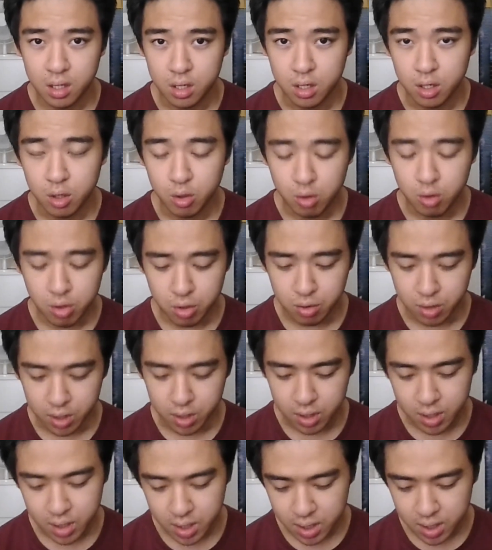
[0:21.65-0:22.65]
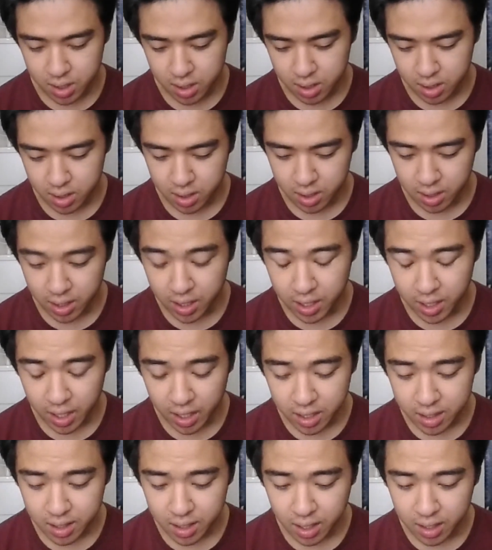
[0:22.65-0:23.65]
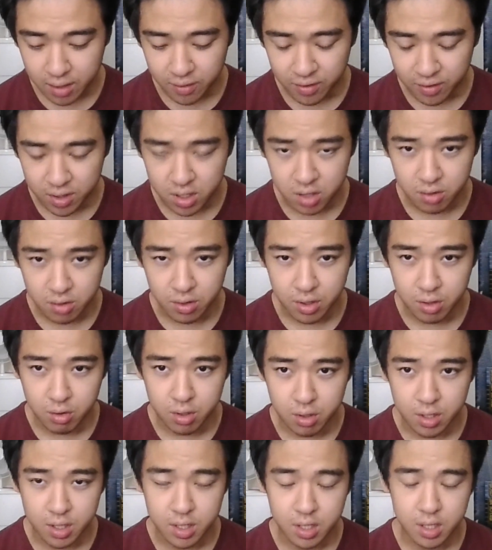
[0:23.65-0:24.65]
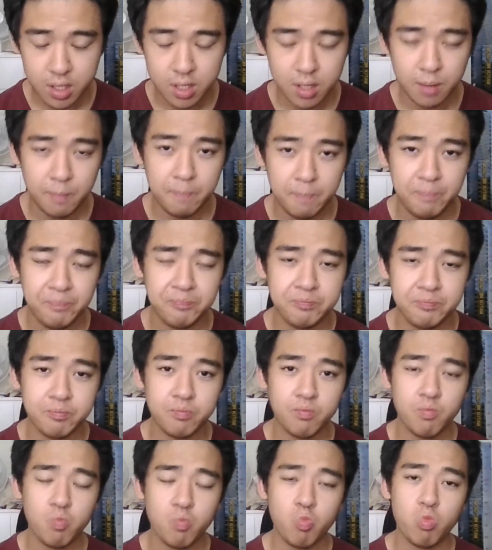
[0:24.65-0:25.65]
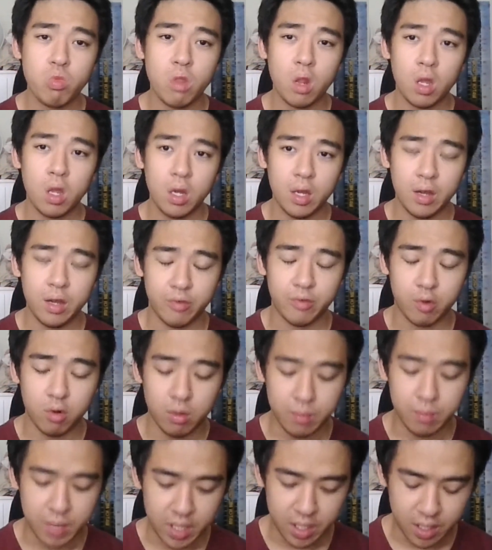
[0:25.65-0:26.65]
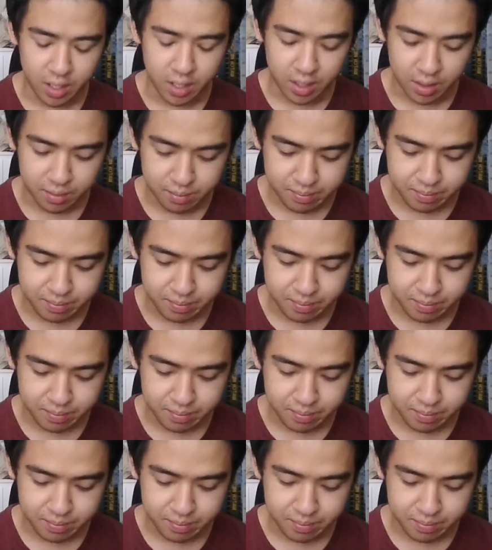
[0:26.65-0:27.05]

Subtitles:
2 units, the 8th anniversary units, have caught my eye.